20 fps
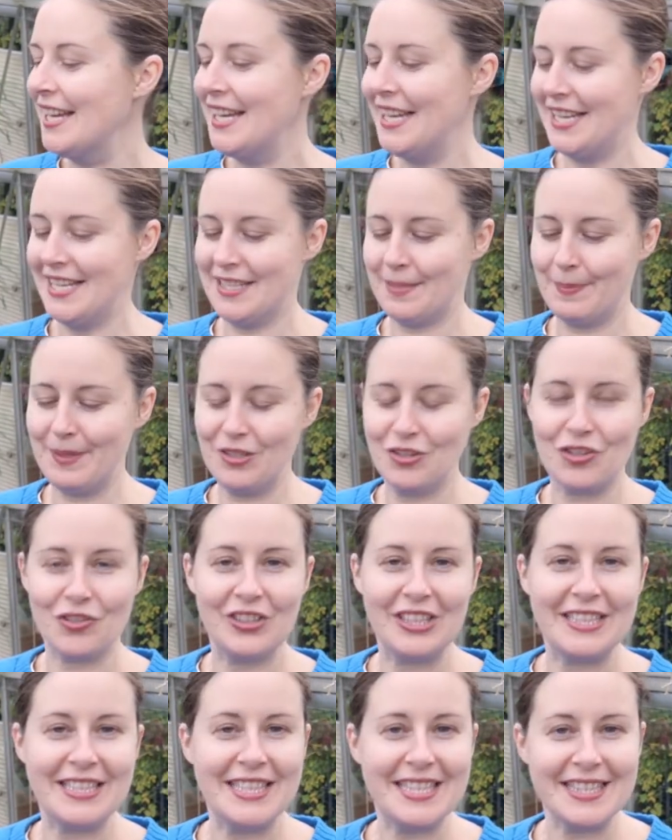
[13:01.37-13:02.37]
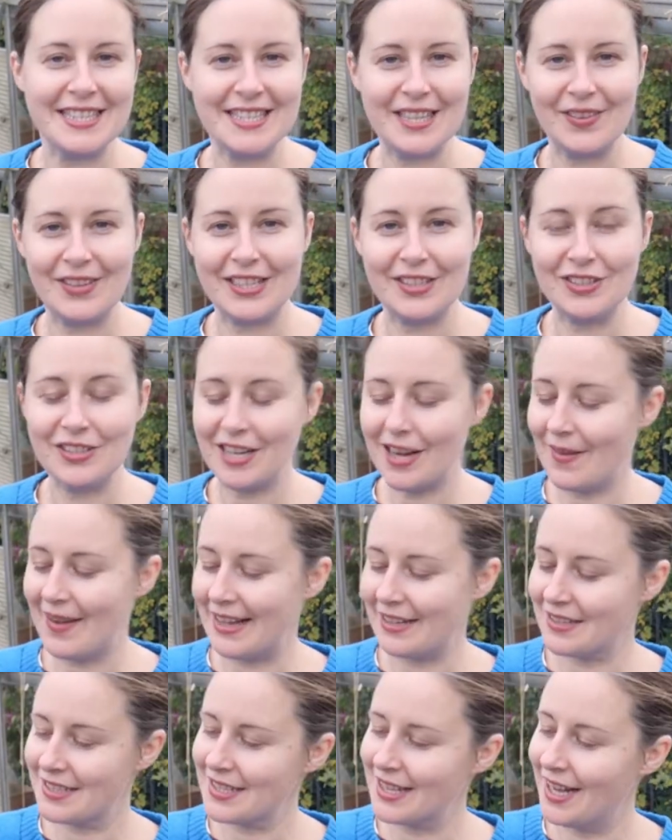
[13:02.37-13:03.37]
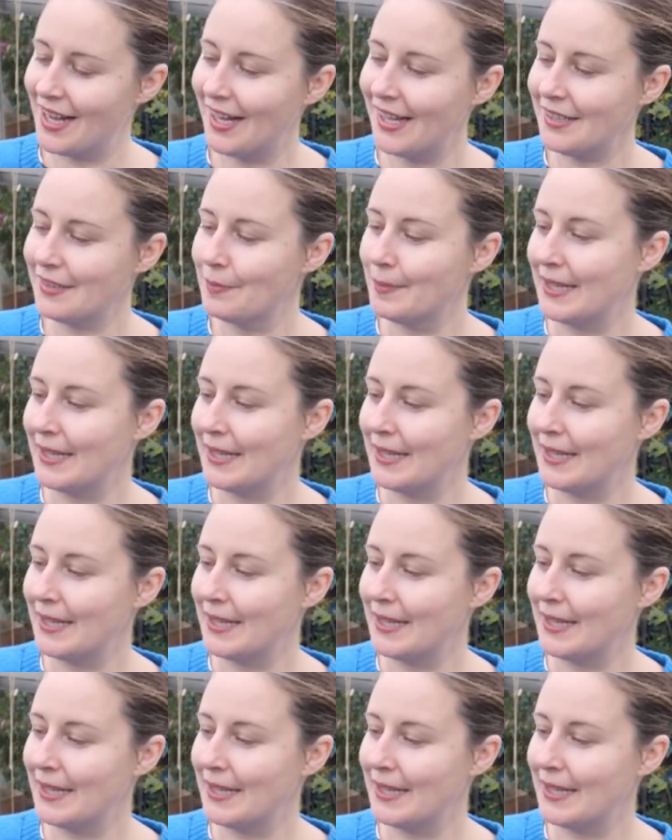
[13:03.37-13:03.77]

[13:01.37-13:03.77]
It's been treated so it could go outside,